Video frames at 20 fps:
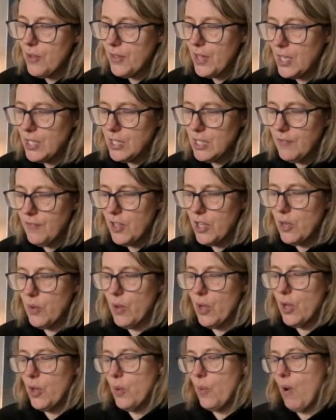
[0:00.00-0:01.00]
those of you
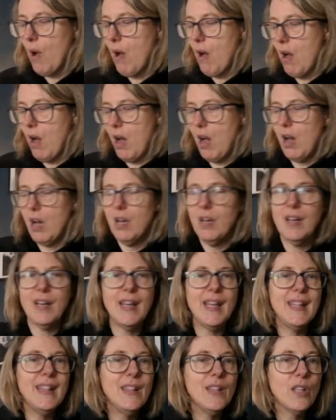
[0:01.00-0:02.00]
who are
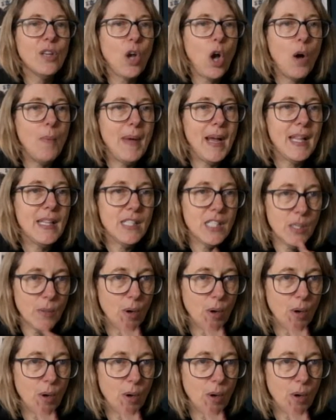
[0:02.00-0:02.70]
in the comments,